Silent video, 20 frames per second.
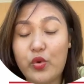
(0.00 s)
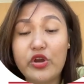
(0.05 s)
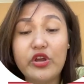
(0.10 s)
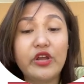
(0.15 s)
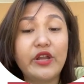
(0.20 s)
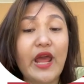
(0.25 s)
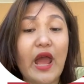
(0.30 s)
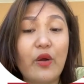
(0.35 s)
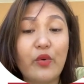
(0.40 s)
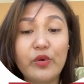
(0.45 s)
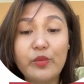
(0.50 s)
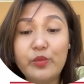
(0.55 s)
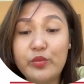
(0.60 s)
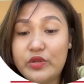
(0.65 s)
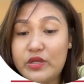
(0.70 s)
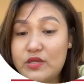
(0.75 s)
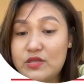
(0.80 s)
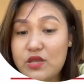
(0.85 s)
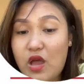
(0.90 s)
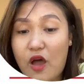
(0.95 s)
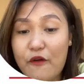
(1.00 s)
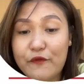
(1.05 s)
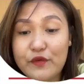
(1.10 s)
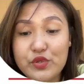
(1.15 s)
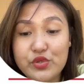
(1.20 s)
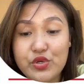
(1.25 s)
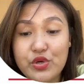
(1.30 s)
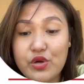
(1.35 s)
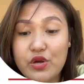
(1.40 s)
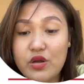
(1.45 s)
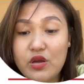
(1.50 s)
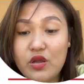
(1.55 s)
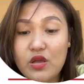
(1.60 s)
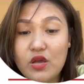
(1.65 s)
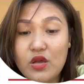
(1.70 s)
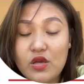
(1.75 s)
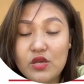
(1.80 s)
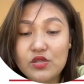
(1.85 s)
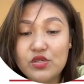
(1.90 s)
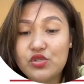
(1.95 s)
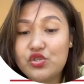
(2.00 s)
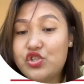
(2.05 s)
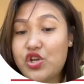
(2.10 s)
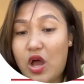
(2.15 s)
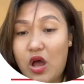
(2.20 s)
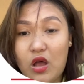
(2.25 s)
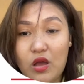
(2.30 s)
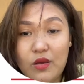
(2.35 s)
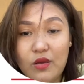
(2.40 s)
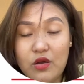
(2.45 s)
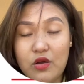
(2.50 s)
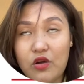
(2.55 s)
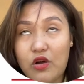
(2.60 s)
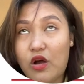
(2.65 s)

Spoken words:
wherein our police officer's job